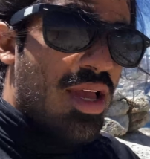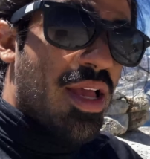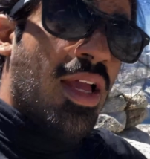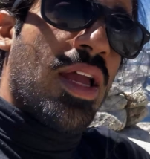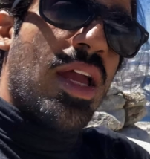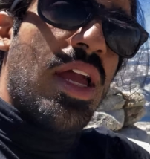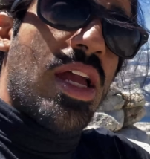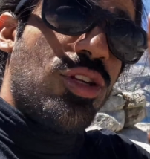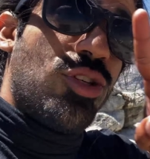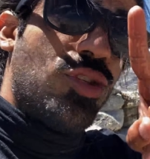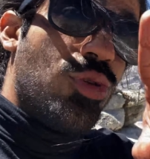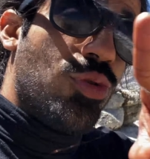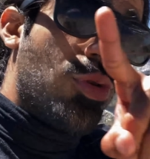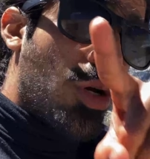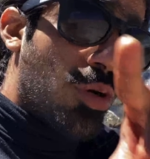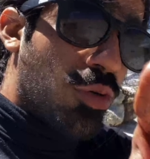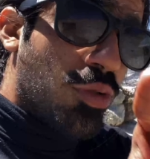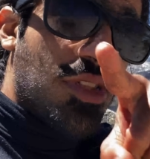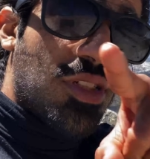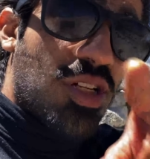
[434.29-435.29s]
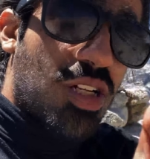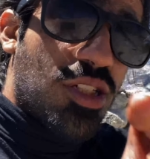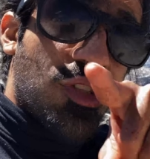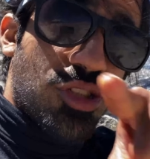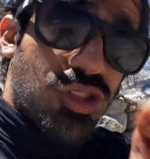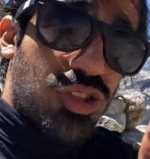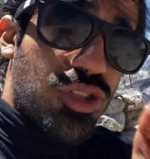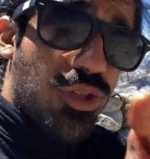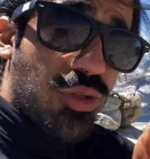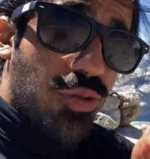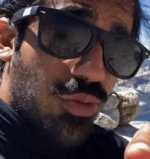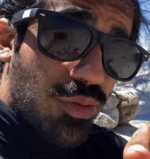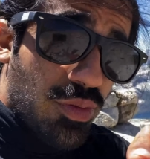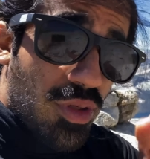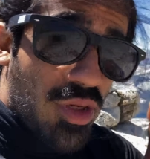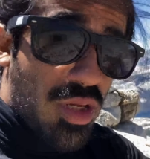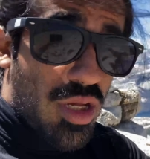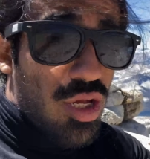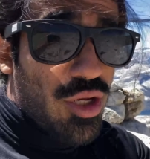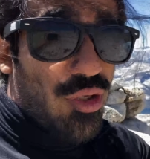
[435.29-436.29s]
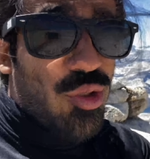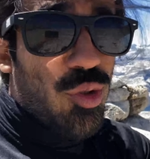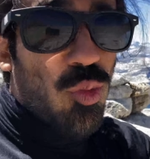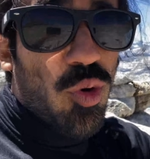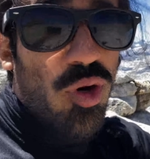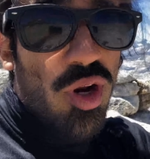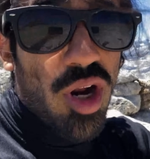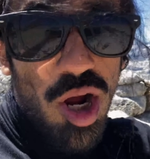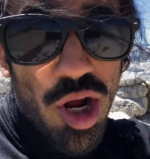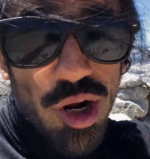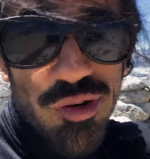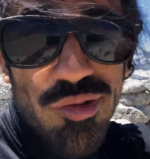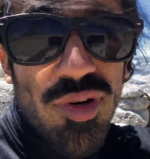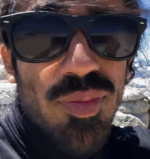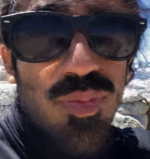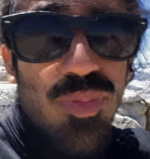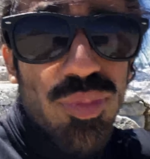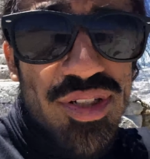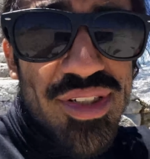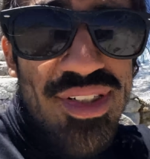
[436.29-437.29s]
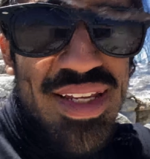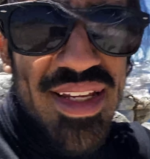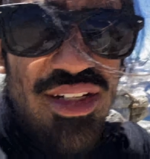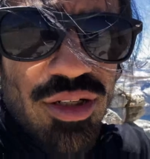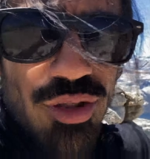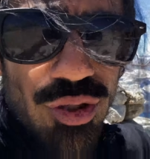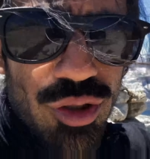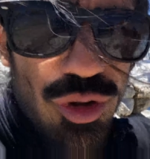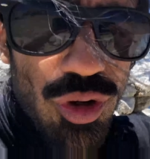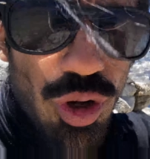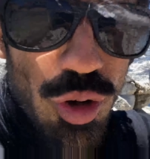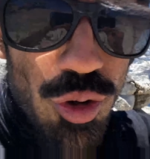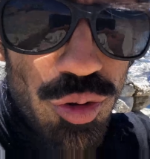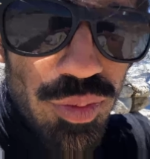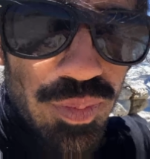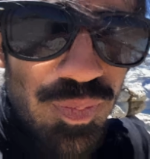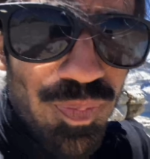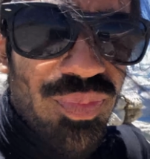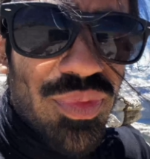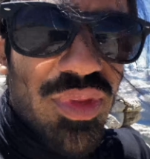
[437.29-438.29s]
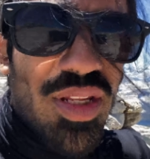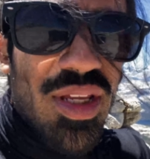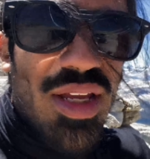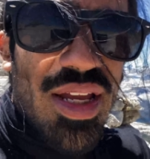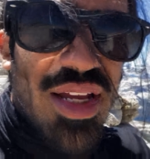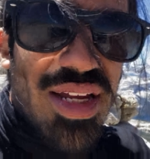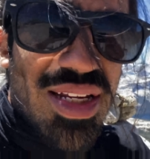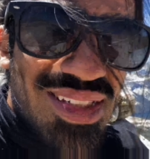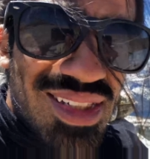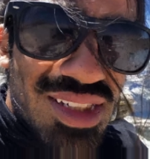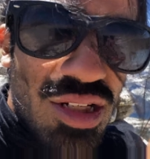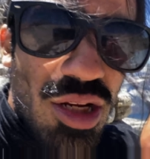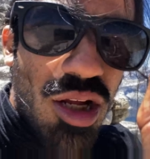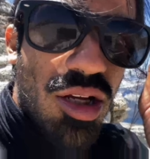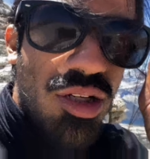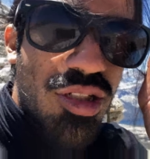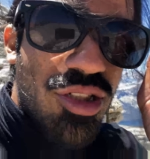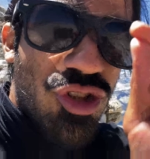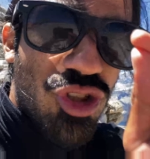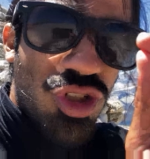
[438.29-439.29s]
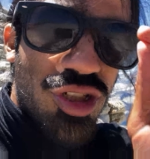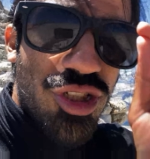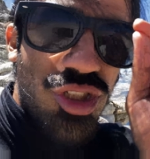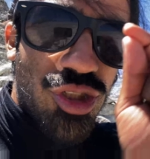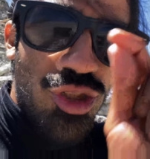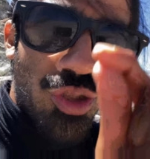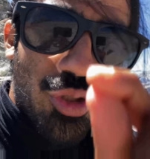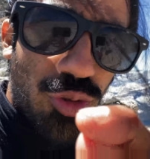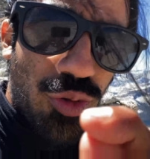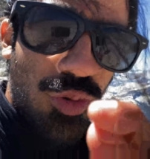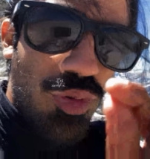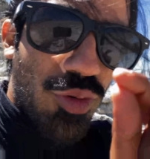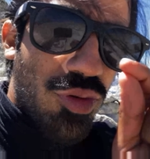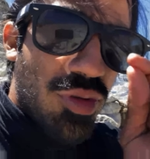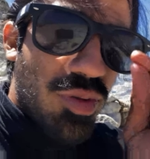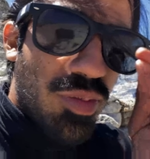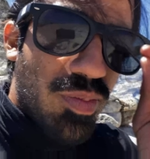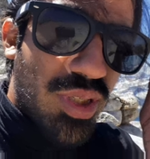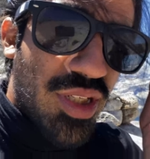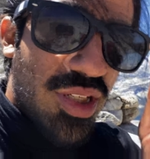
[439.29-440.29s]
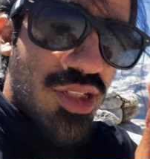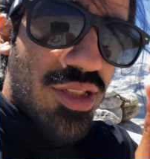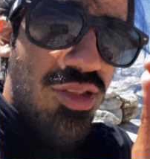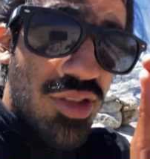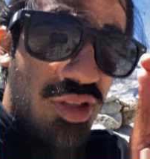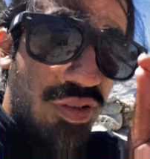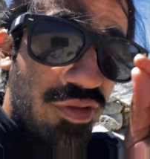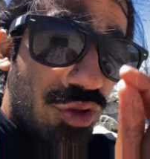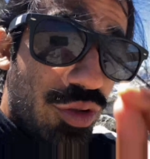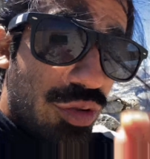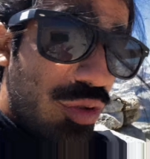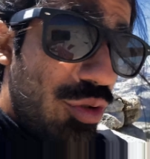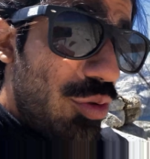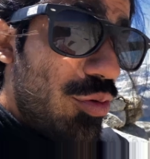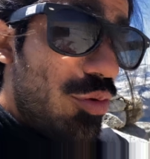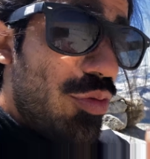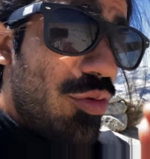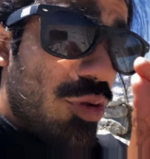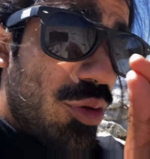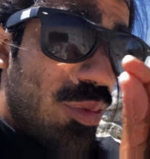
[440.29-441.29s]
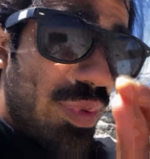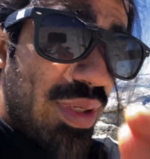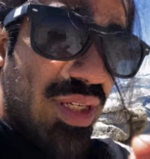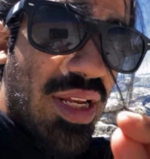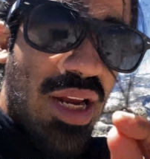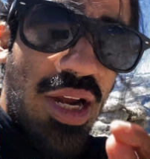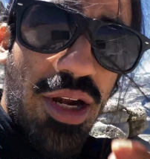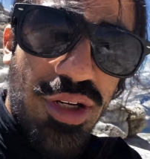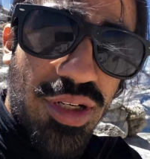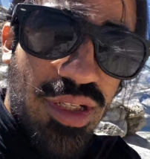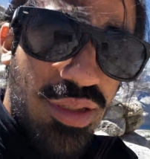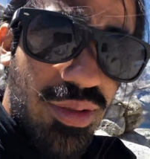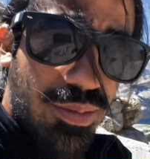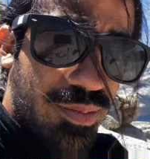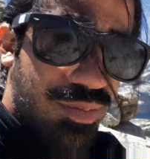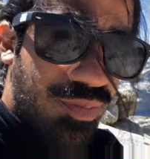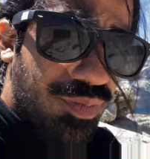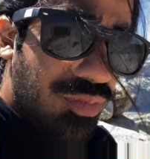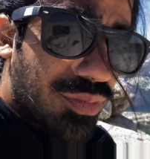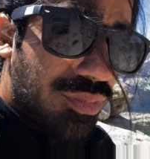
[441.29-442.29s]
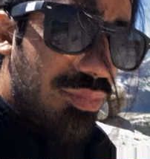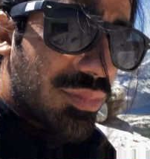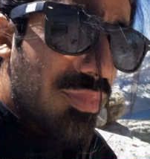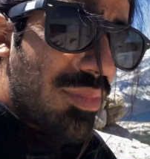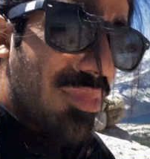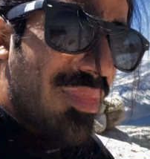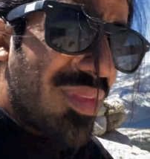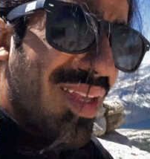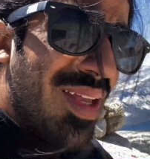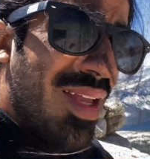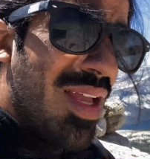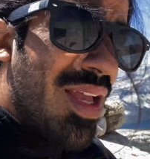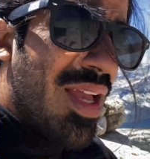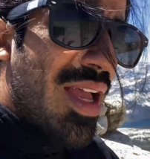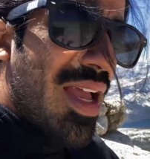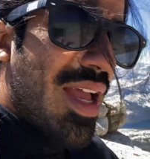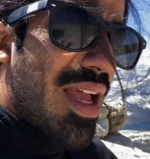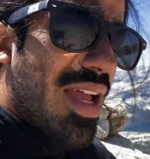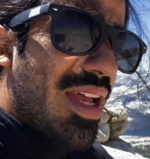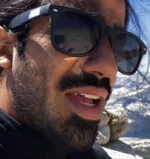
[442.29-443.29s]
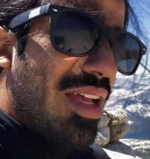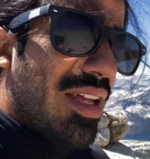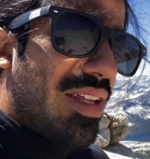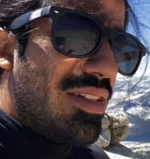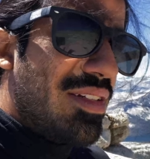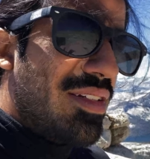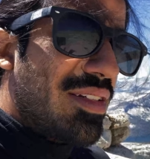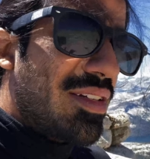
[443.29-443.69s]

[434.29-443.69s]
And you know it's not just you. You 100% know it's not just you because if you do you're being arrogant and